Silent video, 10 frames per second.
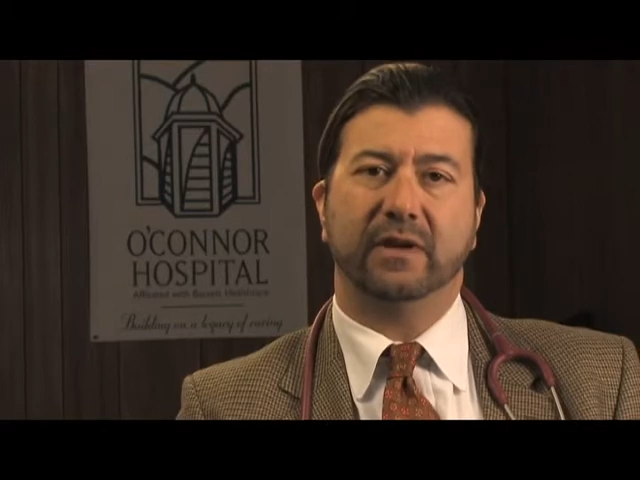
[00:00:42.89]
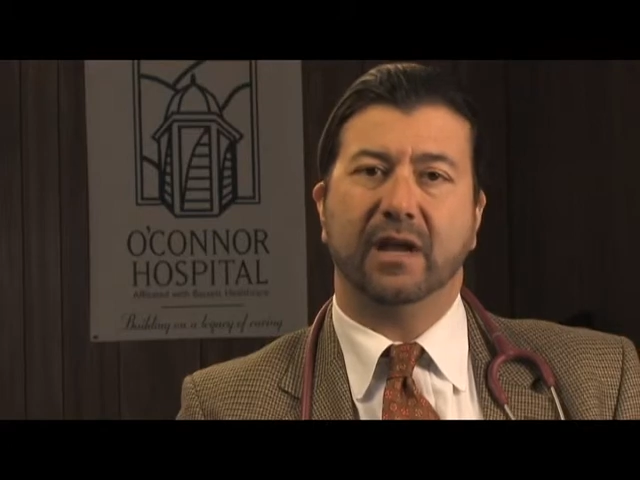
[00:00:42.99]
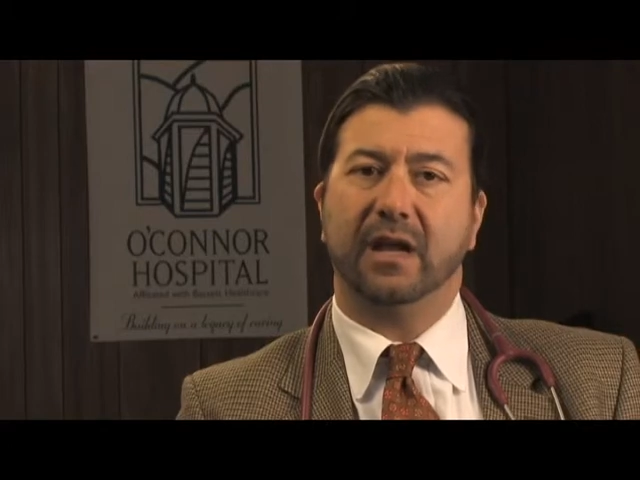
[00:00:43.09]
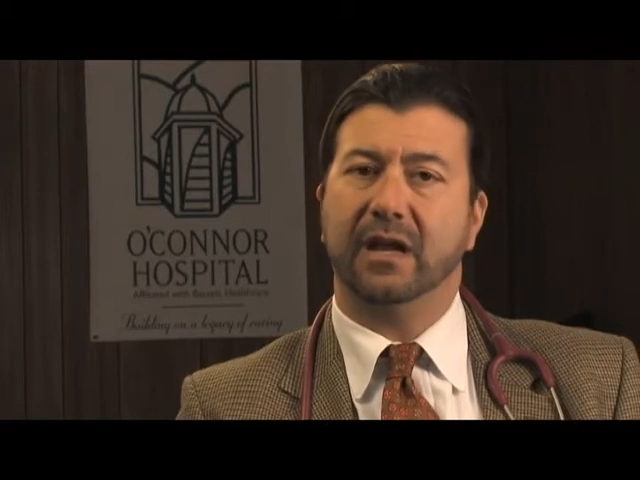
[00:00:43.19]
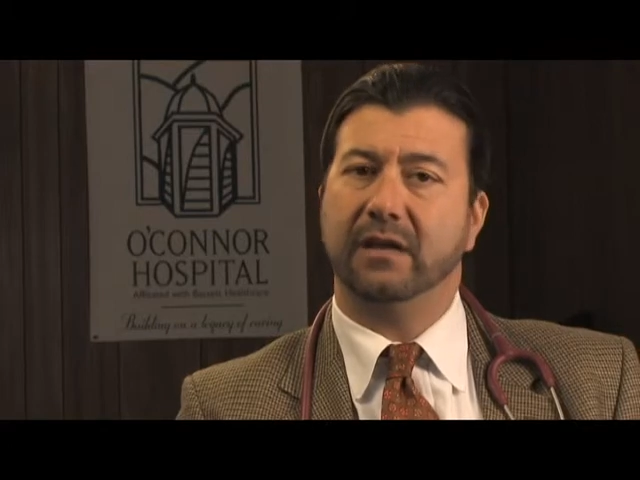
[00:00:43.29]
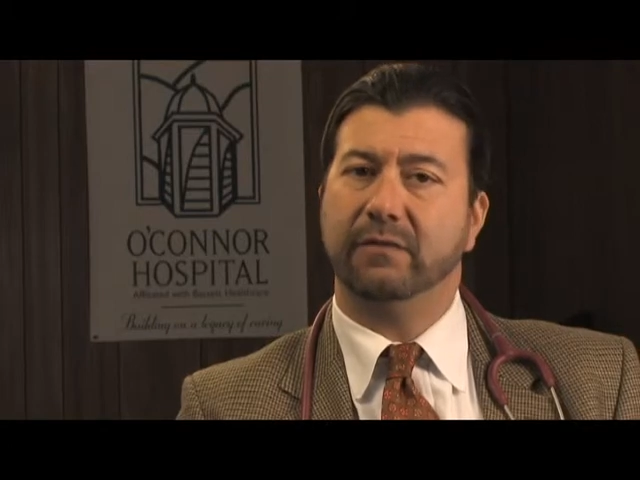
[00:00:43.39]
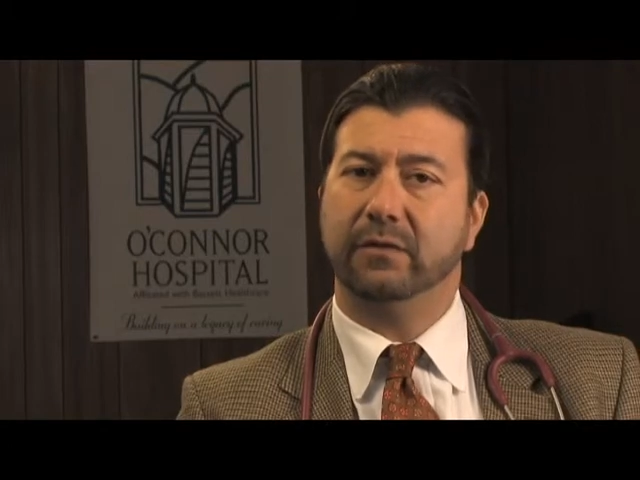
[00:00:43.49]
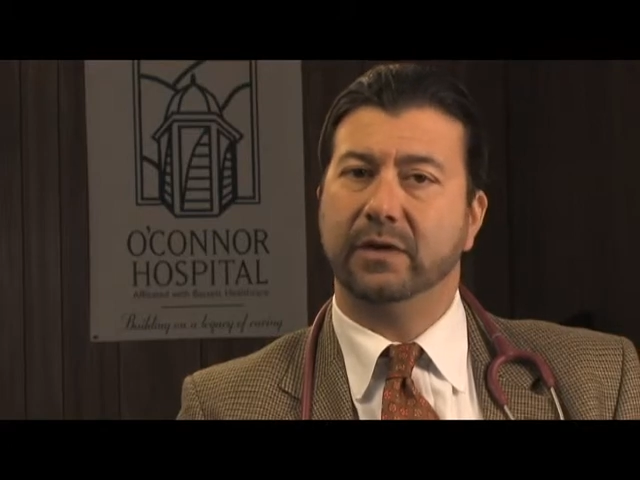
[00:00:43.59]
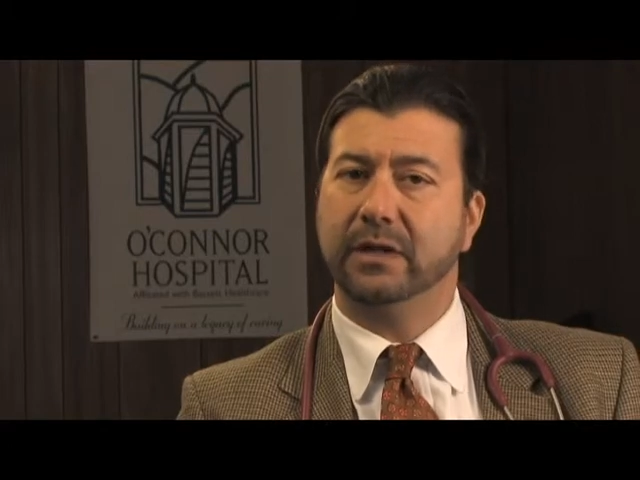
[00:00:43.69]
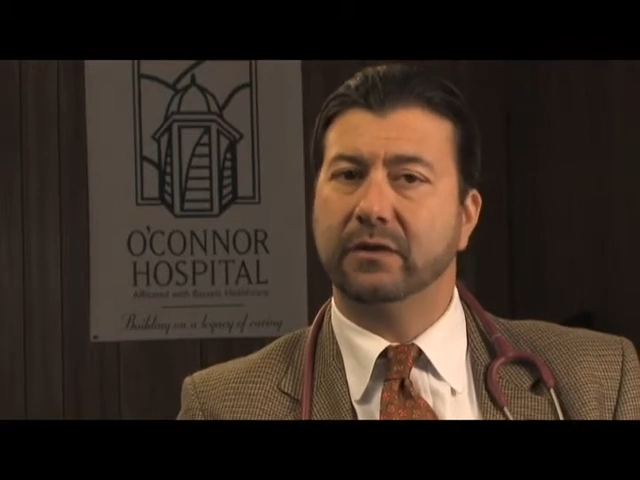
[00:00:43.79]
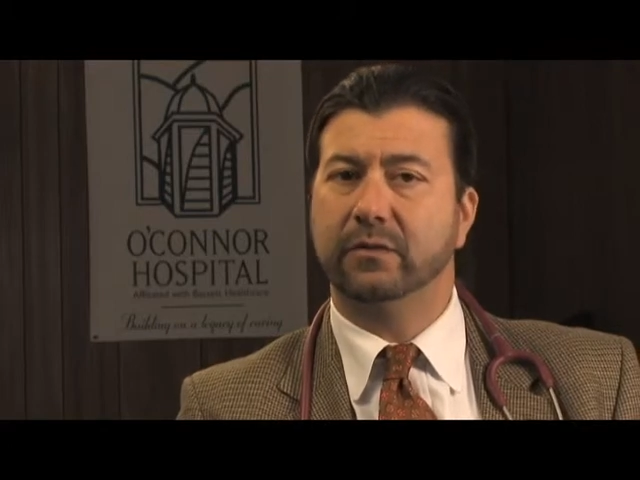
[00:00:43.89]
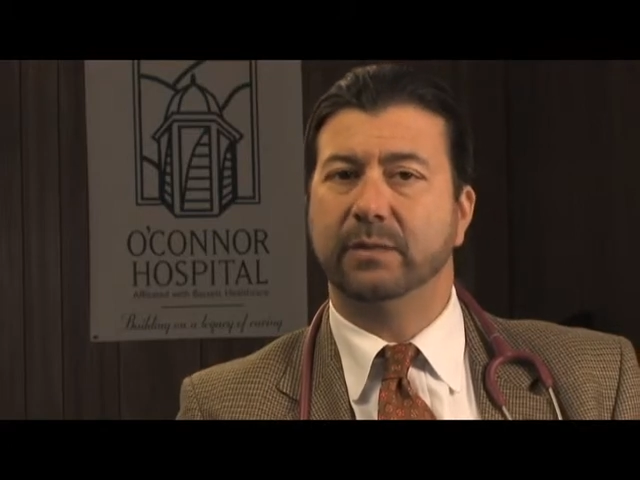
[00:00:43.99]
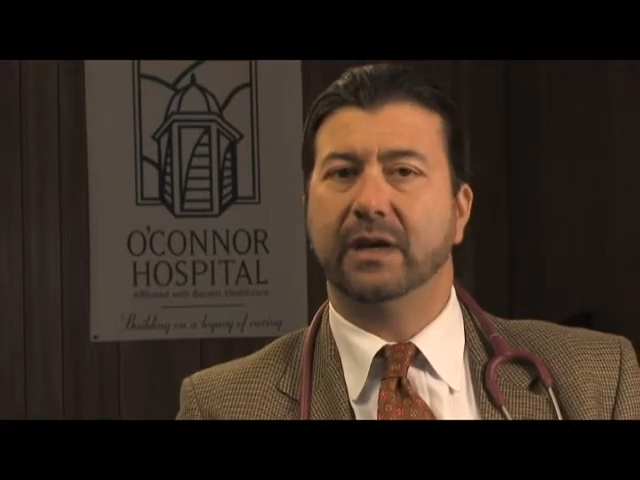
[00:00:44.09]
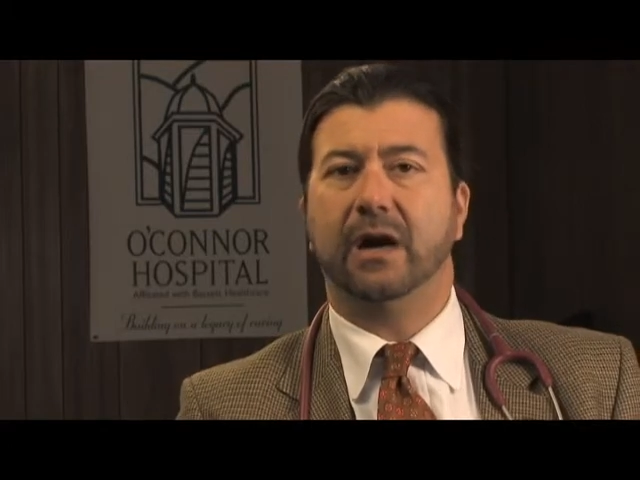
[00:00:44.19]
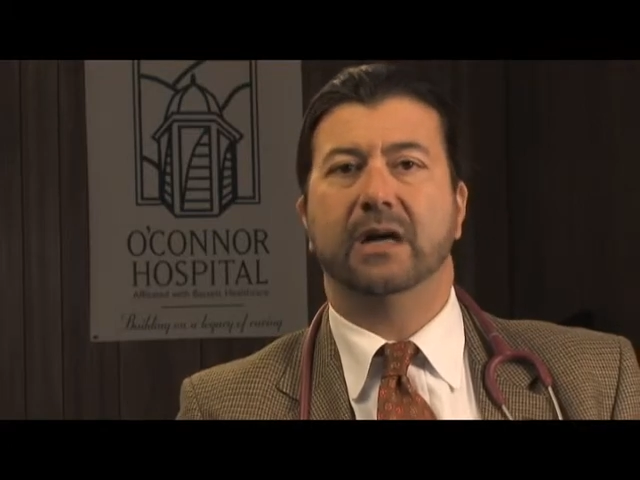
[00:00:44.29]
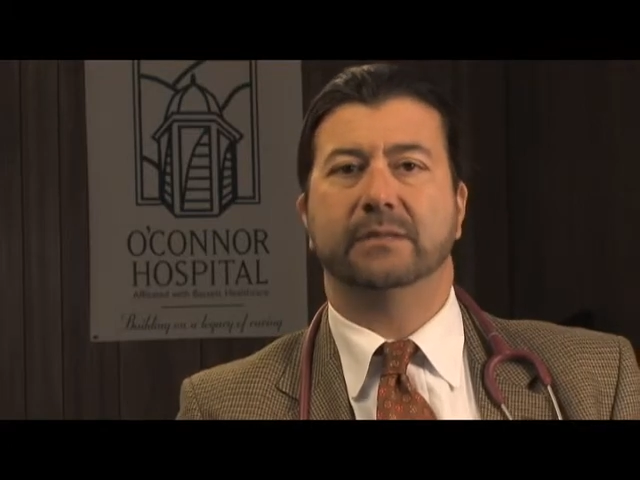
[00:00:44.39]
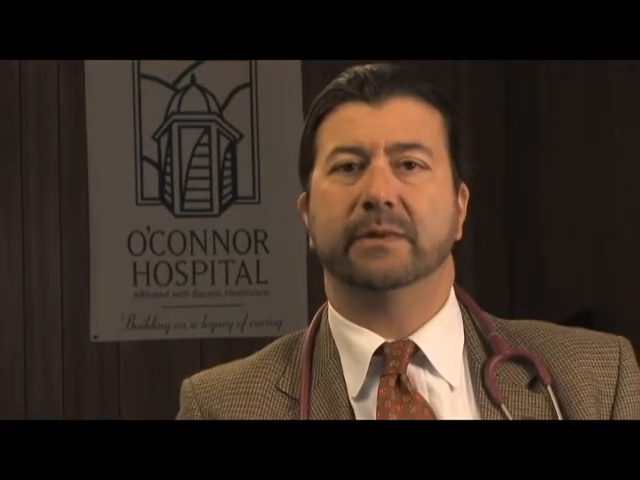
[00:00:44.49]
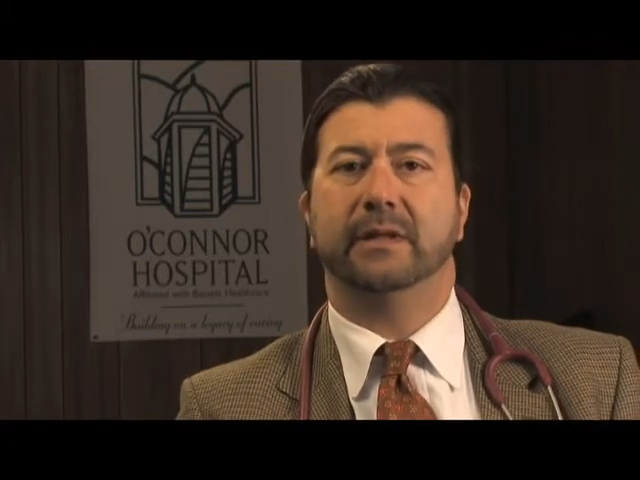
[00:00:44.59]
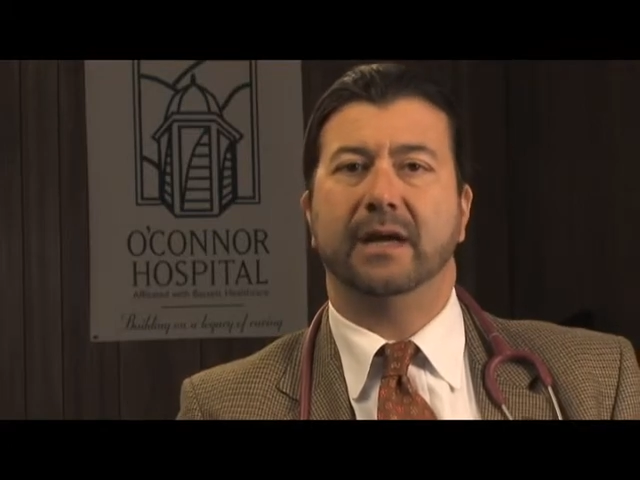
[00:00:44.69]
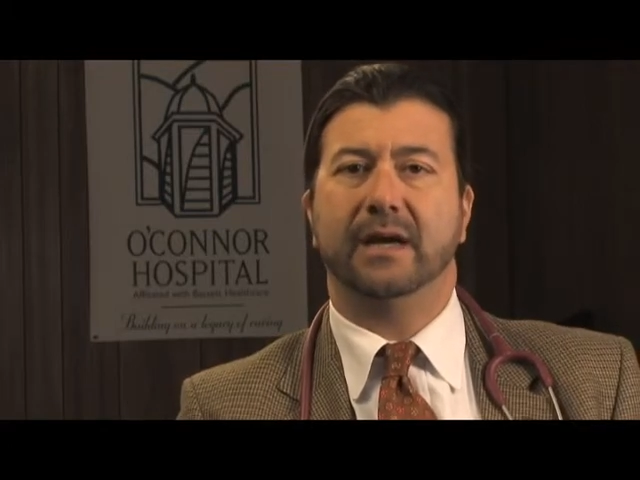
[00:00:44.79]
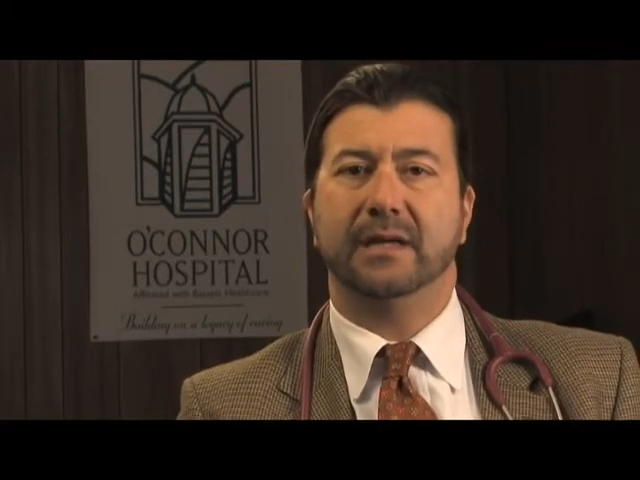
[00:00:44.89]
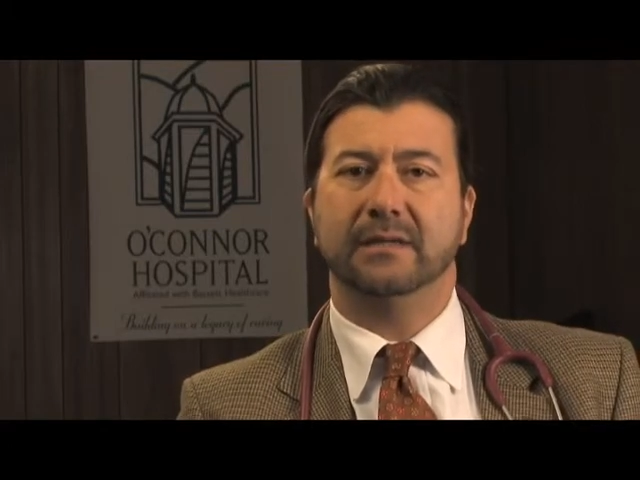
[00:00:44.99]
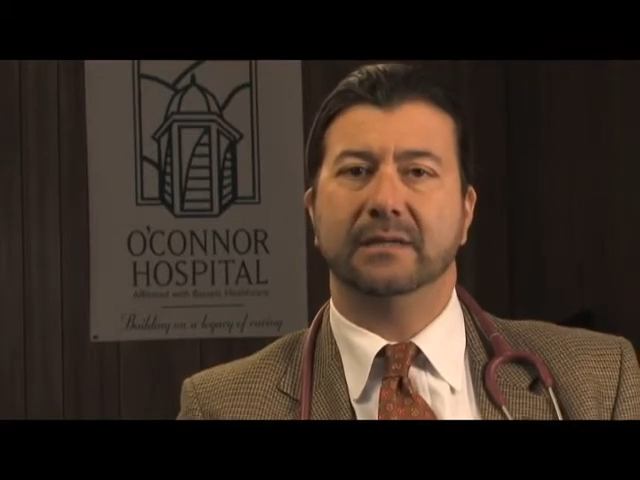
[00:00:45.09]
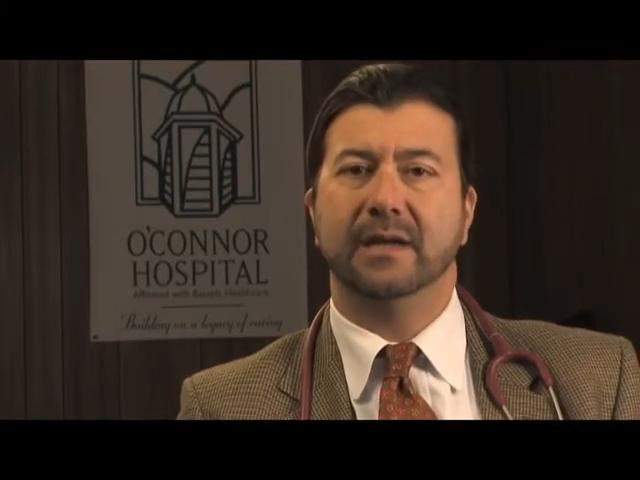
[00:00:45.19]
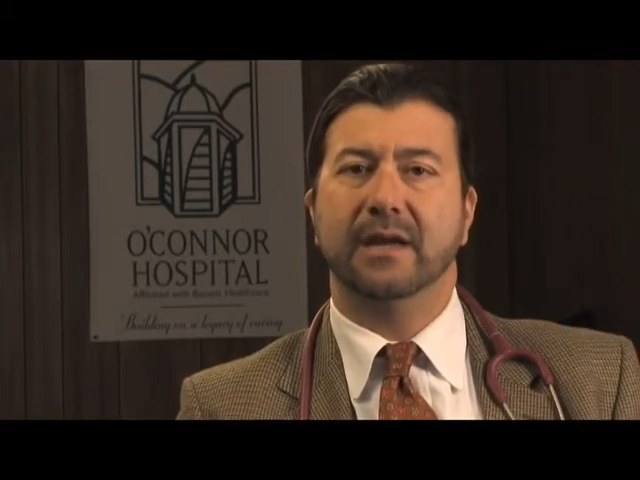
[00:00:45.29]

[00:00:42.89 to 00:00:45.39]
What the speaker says: and if you needed to be hospitalized,